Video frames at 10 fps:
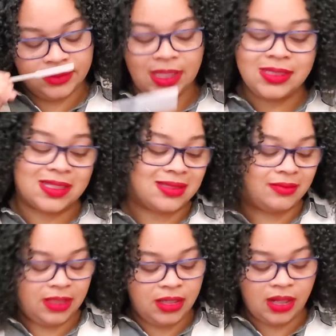This is,
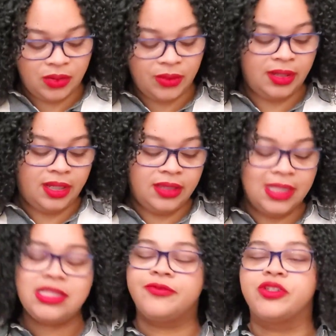you know,
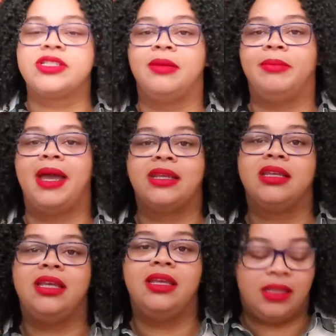this is for
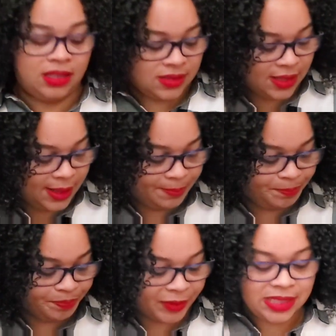somebody. It is. Um,
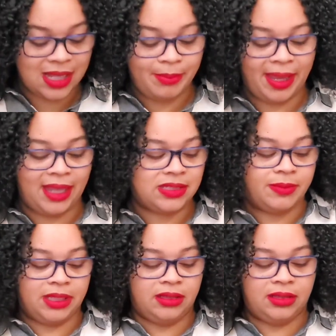It's not bad
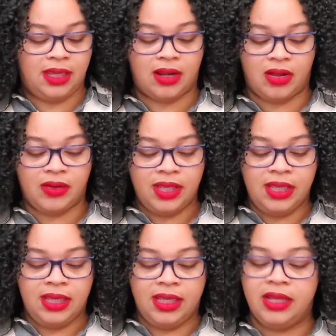smelling at all.
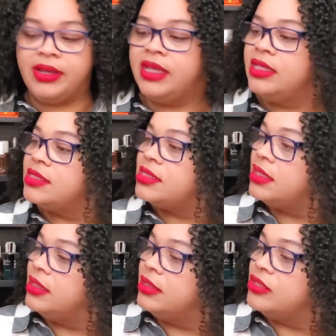Here is
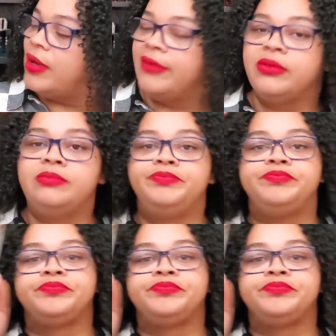the travel.